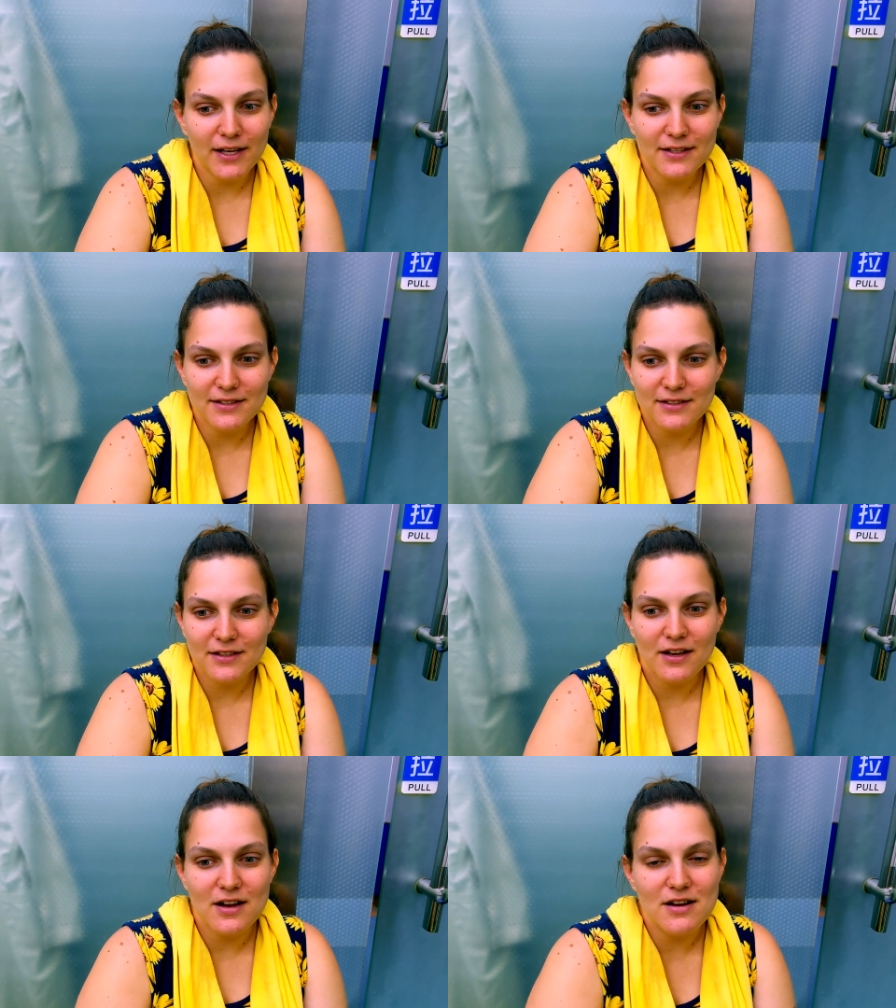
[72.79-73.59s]

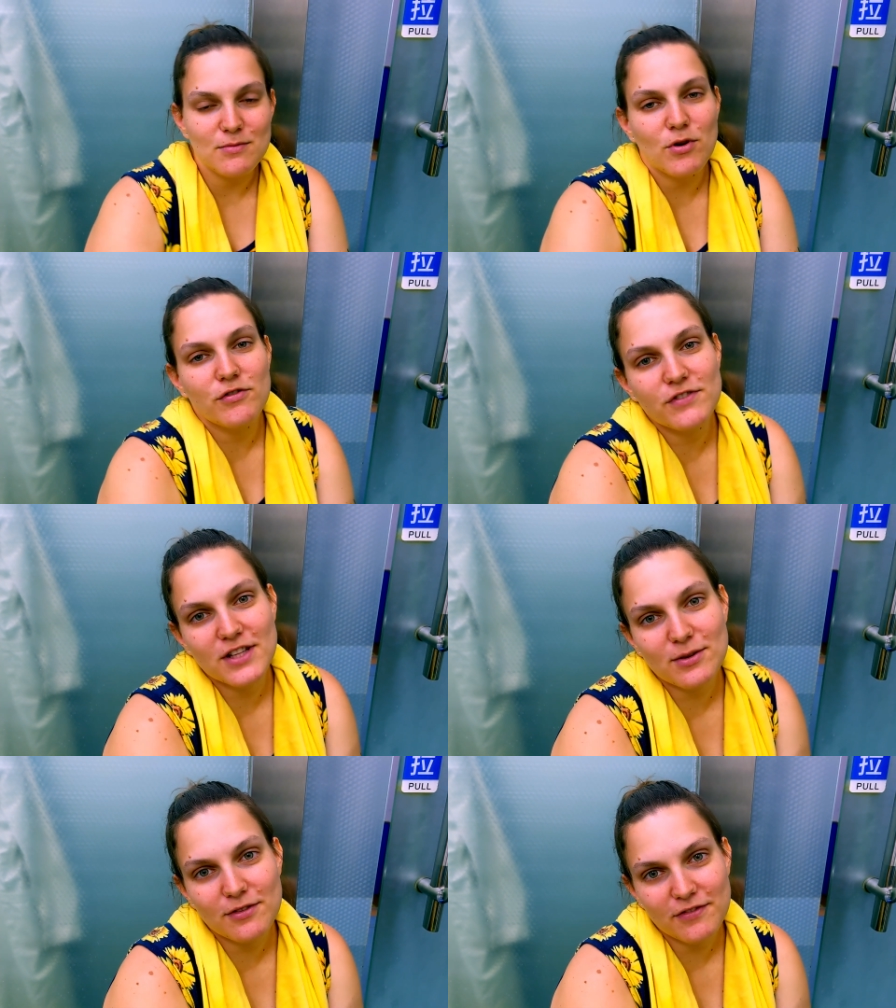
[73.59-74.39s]
But um,
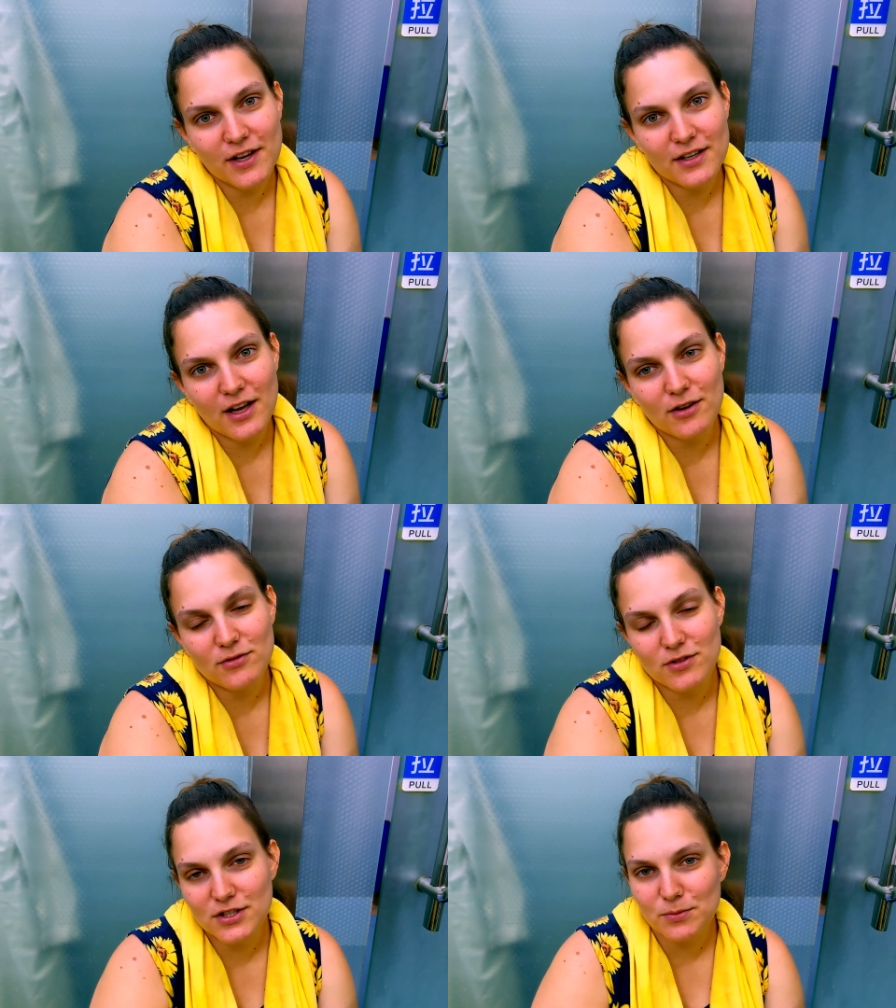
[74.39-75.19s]
hopefully we'll find
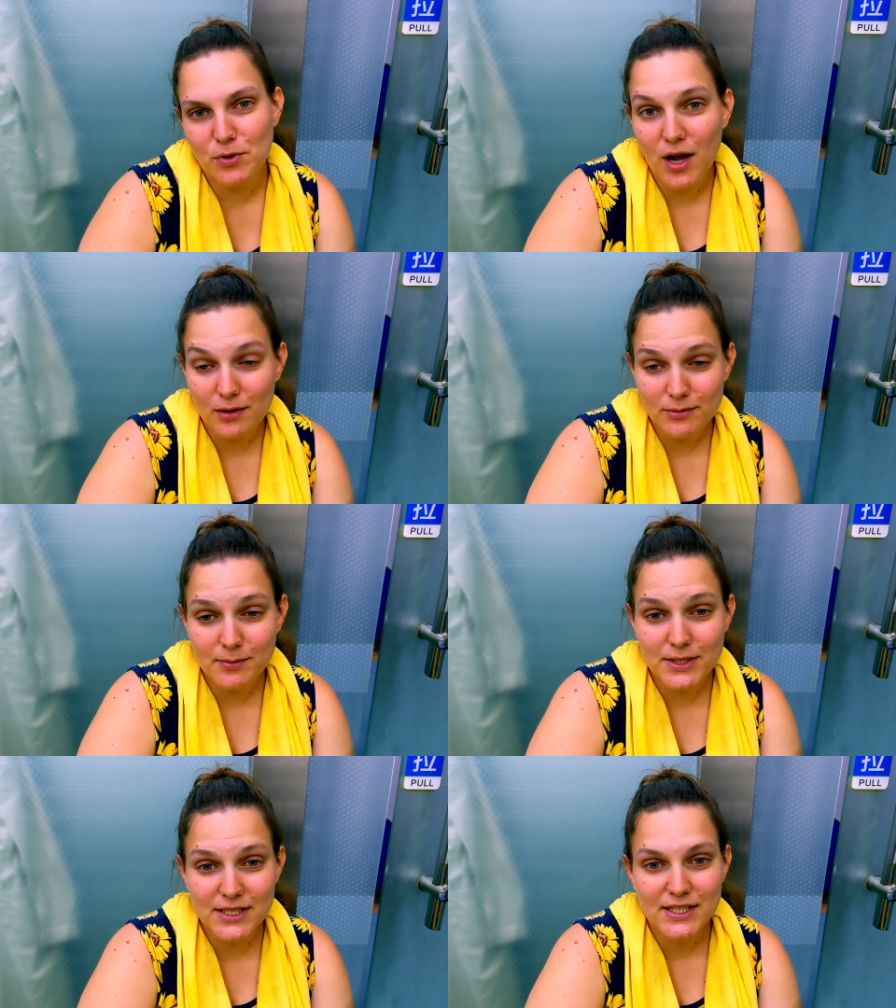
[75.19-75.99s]
out what the
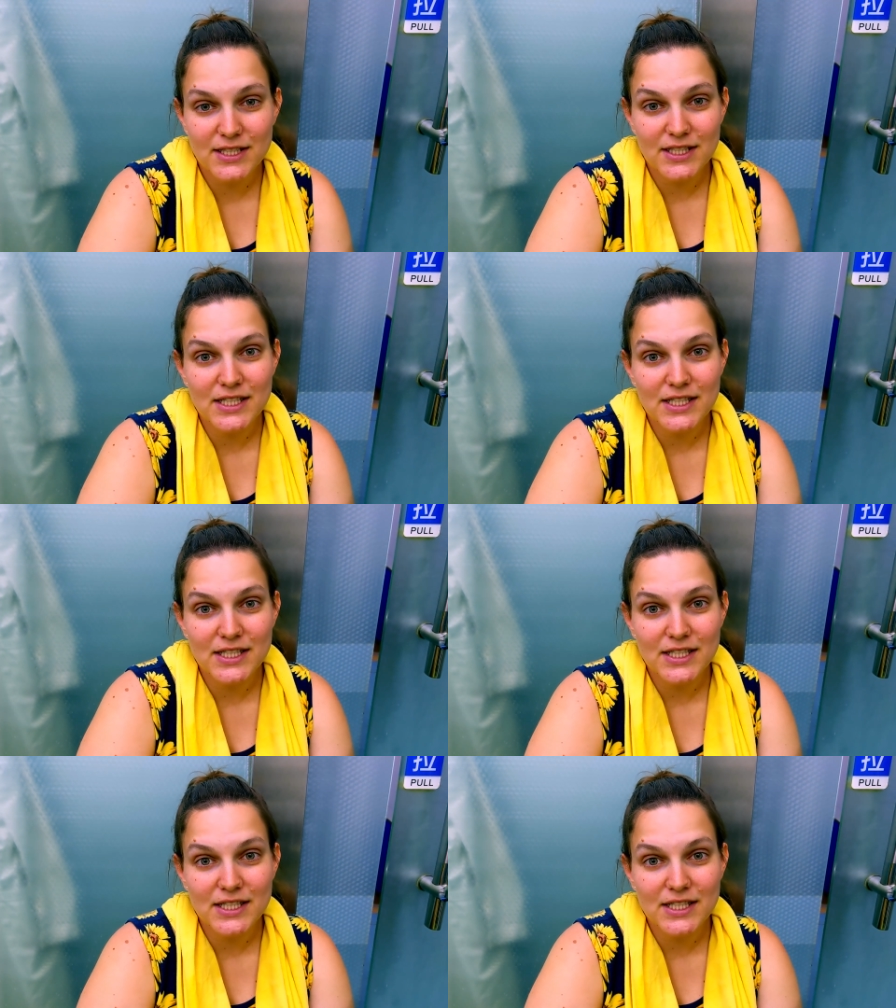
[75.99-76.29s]
problem is